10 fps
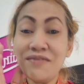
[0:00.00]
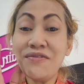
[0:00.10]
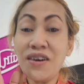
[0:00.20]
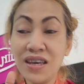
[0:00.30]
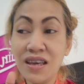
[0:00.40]

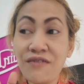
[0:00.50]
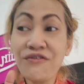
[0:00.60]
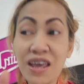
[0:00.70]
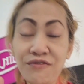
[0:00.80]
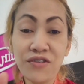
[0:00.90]
very
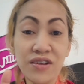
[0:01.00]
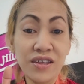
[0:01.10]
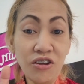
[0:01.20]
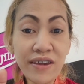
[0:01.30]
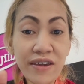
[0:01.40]
faithful
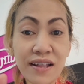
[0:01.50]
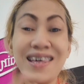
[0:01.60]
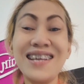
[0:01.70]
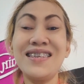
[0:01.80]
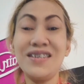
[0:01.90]
and loyal,
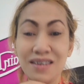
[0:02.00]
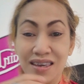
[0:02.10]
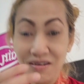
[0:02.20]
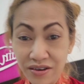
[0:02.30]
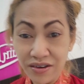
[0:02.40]
that
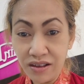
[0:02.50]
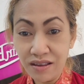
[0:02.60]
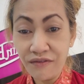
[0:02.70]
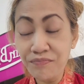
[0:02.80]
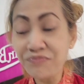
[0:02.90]
he really